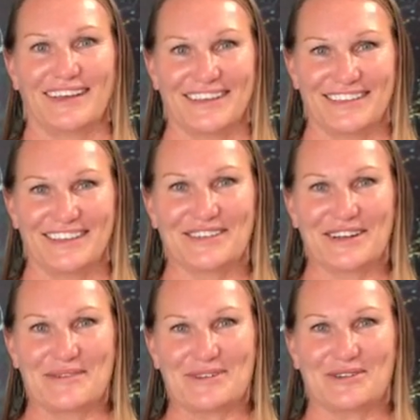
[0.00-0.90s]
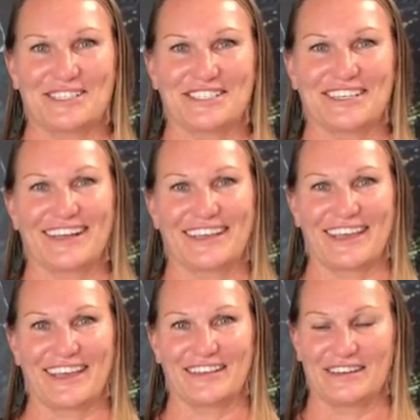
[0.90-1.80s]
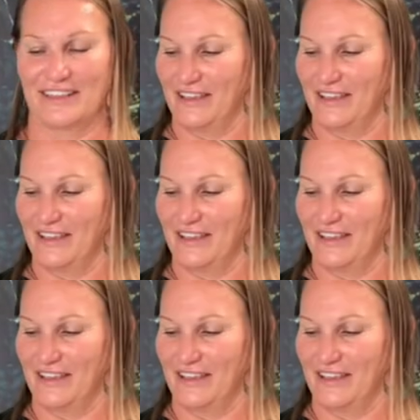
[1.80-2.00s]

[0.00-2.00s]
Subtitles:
Another common question I get